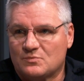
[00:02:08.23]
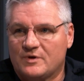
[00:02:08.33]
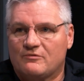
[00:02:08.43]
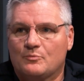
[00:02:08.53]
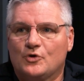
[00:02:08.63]

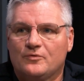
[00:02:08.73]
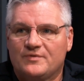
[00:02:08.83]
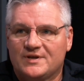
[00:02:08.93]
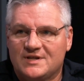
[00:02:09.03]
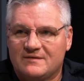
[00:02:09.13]
We
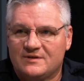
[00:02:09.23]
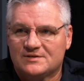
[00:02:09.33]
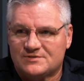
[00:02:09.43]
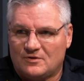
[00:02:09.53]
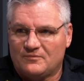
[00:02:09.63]
removed the DV
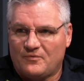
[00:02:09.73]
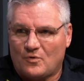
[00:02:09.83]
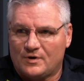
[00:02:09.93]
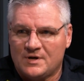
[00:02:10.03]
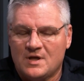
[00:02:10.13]
assault
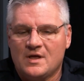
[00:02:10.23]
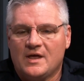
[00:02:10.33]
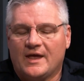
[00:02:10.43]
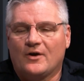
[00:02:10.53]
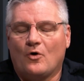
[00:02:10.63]
4
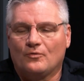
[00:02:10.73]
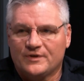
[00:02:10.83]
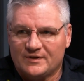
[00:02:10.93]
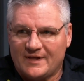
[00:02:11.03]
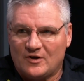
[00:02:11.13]
and
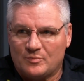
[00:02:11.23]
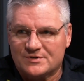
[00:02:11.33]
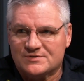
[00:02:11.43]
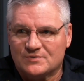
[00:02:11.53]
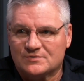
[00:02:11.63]
only allow
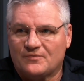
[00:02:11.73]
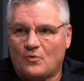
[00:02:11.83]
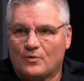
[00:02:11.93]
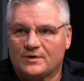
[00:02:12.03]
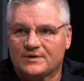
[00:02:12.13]
pursuits
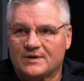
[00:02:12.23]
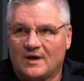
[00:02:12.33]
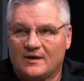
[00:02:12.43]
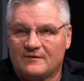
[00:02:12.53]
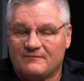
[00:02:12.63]
for
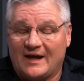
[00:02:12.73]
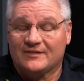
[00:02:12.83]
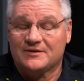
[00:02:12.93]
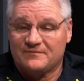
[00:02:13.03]
violent